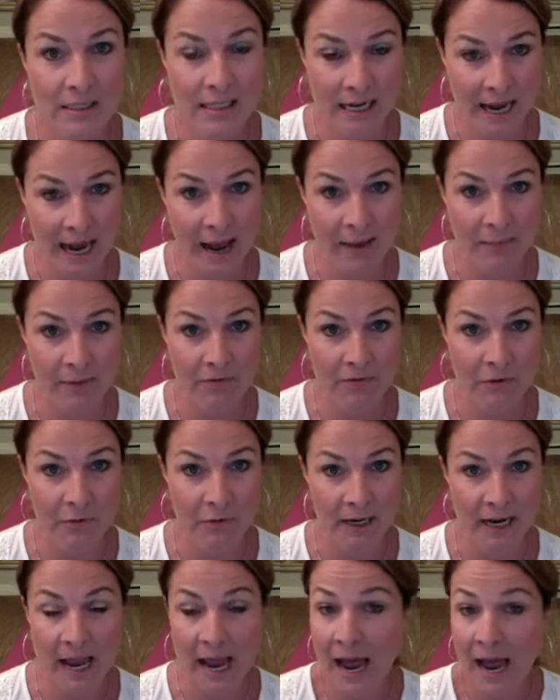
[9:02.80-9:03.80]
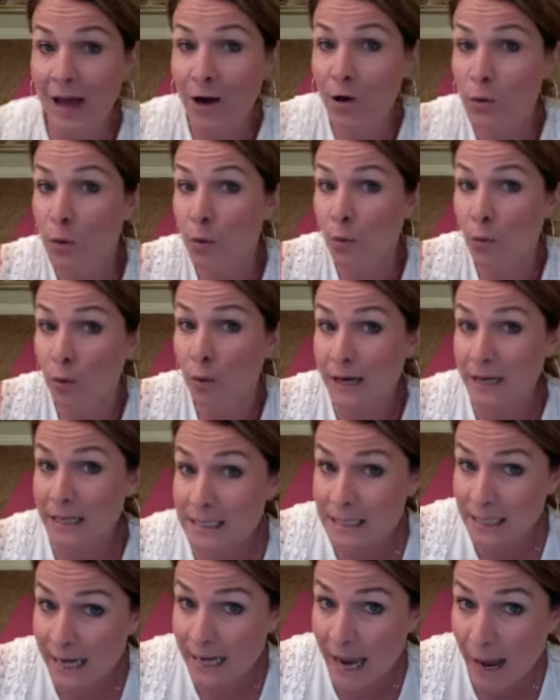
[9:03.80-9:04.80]
going to happen for me. I don't know when
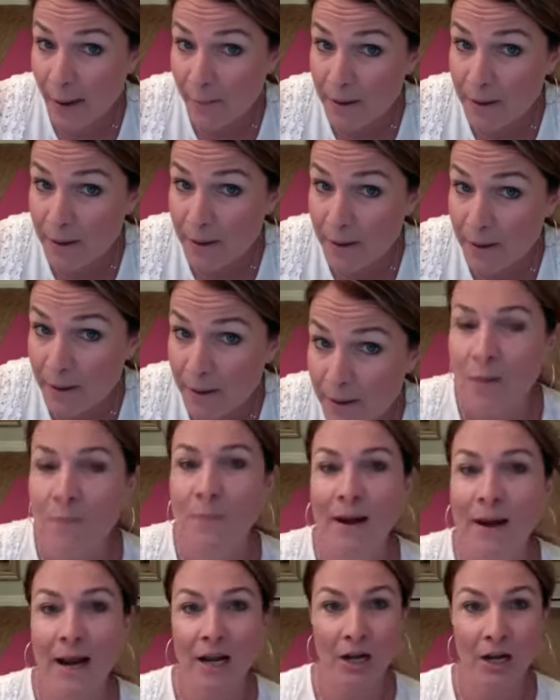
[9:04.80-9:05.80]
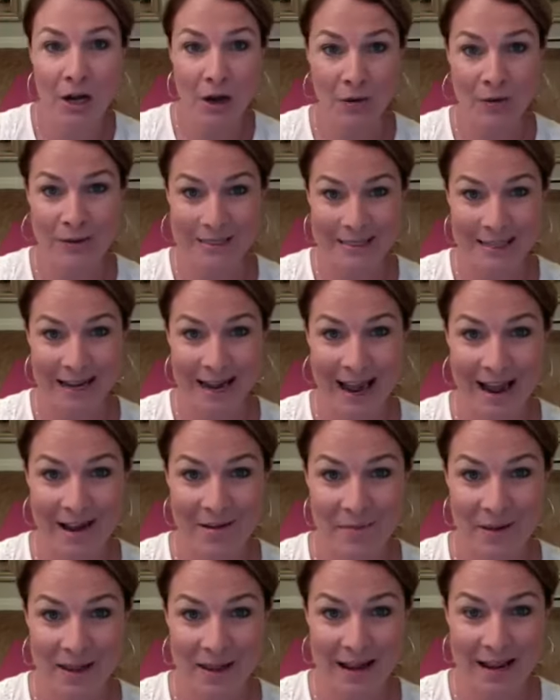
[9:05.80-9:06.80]
it's going to happen, but I know it's going to
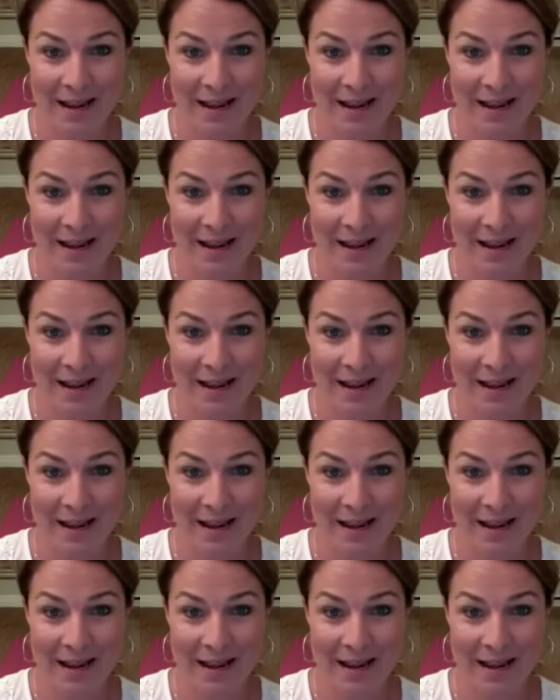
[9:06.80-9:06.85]
happen.